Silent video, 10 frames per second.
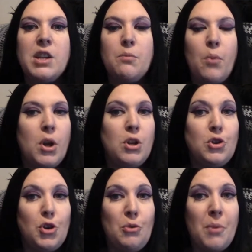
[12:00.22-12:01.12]
putting
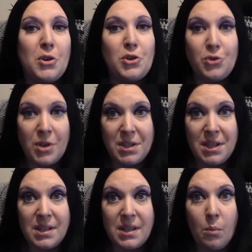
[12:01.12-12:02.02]
too much trust
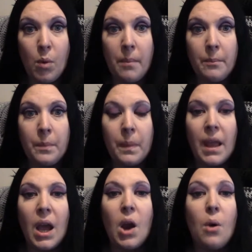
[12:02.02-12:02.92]
in someone.
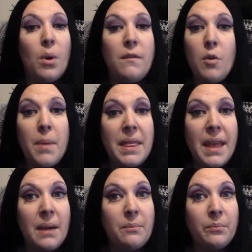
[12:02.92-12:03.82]
We've all been
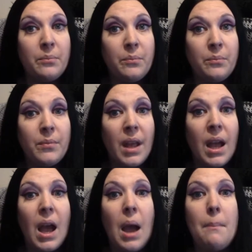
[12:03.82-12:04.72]
there.
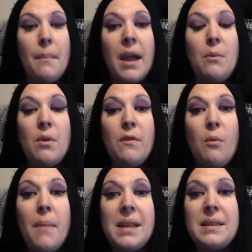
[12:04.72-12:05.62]
We've all
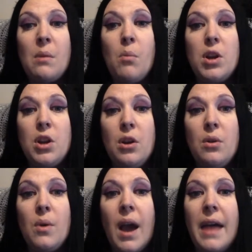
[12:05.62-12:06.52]
met someone
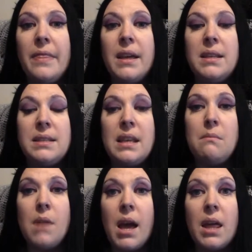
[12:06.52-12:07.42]
new and they seem
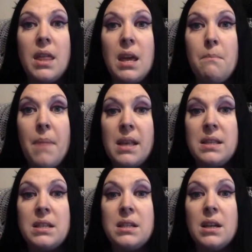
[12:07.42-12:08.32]
like the
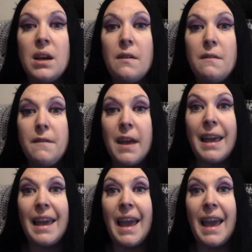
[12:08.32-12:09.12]
best thing